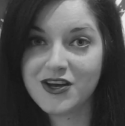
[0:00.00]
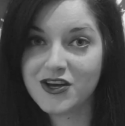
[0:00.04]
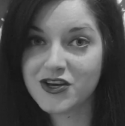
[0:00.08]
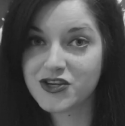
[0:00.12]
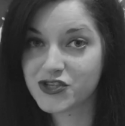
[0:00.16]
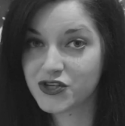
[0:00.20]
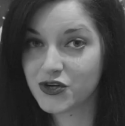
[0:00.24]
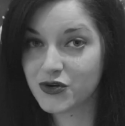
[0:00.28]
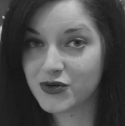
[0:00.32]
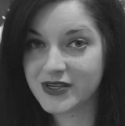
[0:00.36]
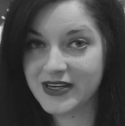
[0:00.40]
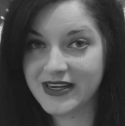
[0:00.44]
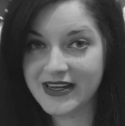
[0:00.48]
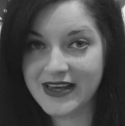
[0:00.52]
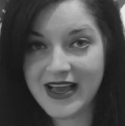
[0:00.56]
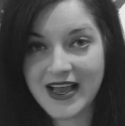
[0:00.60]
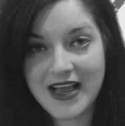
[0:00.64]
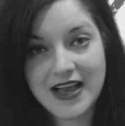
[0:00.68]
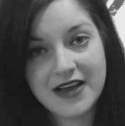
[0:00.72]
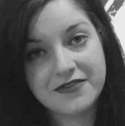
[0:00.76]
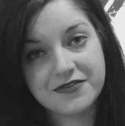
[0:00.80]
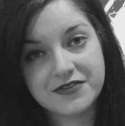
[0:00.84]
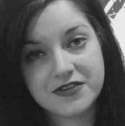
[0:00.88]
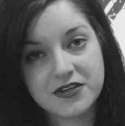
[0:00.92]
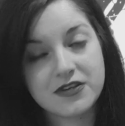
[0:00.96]
Shortly
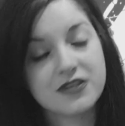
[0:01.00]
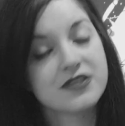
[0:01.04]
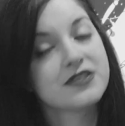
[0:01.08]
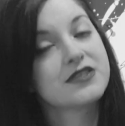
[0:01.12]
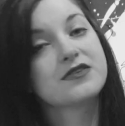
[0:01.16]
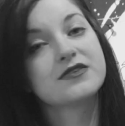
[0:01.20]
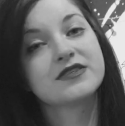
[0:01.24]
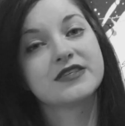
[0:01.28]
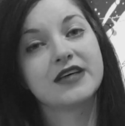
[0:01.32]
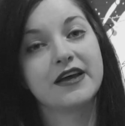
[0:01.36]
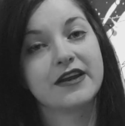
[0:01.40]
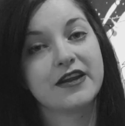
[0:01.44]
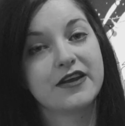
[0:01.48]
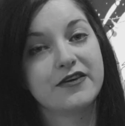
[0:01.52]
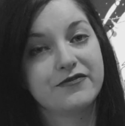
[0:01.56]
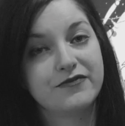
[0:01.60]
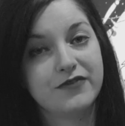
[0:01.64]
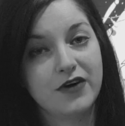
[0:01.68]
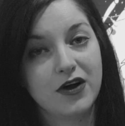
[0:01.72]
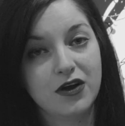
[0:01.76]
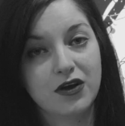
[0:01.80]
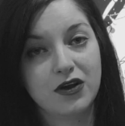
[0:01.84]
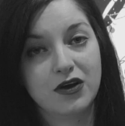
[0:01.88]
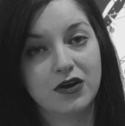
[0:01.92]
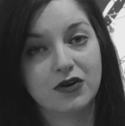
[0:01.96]
after, Susanne
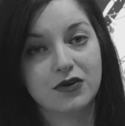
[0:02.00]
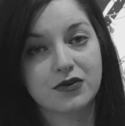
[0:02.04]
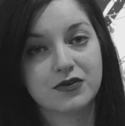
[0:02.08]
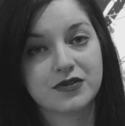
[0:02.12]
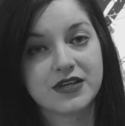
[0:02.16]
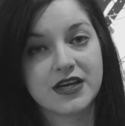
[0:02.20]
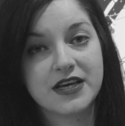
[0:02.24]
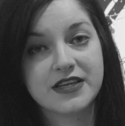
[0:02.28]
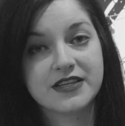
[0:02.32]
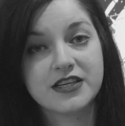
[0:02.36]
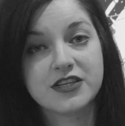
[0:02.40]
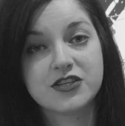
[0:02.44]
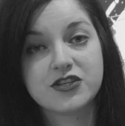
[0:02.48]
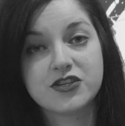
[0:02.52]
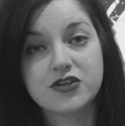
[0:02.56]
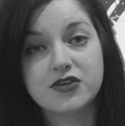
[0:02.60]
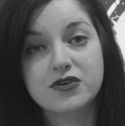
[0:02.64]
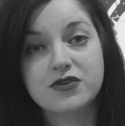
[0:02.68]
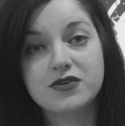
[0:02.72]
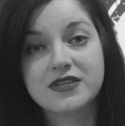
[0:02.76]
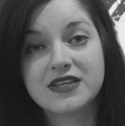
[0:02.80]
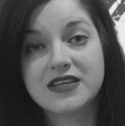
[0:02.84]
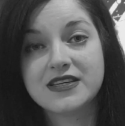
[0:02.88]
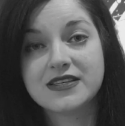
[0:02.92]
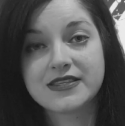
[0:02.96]
followed and the
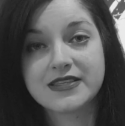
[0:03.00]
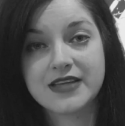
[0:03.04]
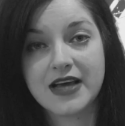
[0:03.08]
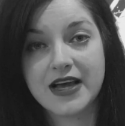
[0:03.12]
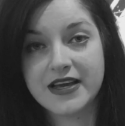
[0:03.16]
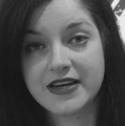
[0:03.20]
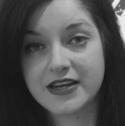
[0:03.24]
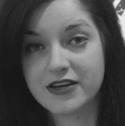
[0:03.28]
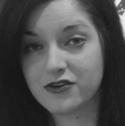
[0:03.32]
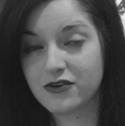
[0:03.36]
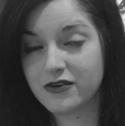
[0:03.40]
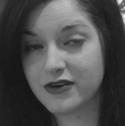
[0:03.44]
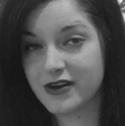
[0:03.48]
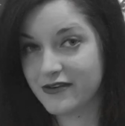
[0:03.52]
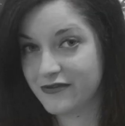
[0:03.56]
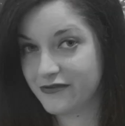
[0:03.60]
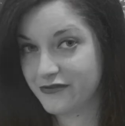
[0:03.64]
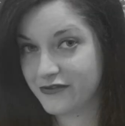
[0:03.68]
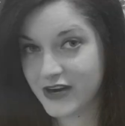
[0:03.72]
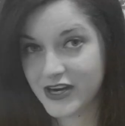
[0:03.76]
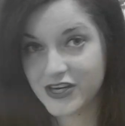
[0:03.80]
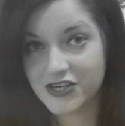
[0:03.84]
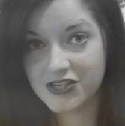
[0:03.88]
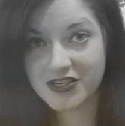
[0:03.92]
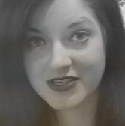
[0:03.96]
two decided on a
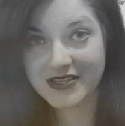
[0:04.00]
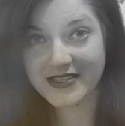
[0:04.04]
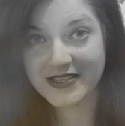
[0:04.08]
fresh